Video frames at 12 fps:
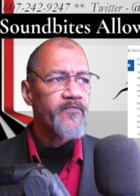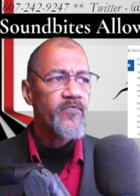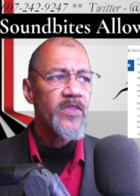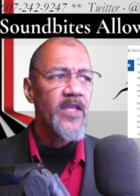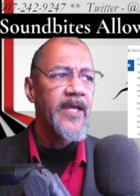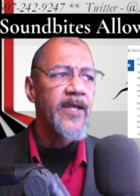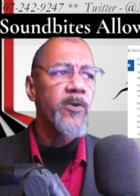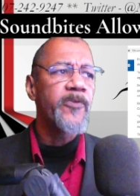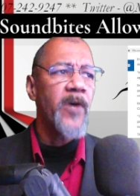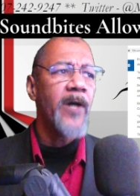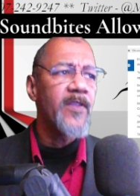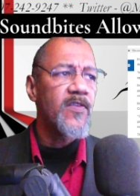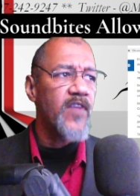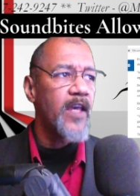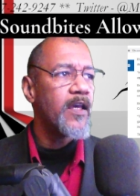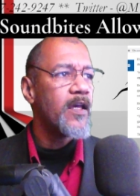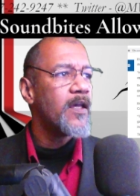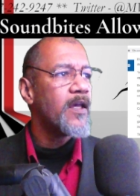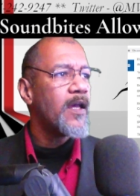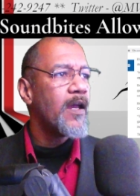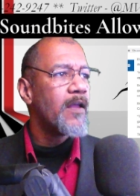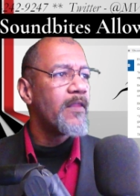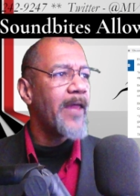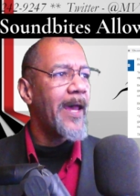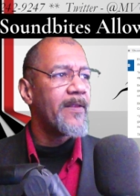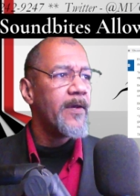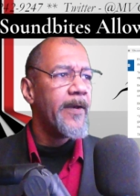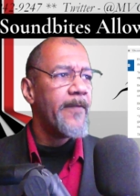He goes on to say that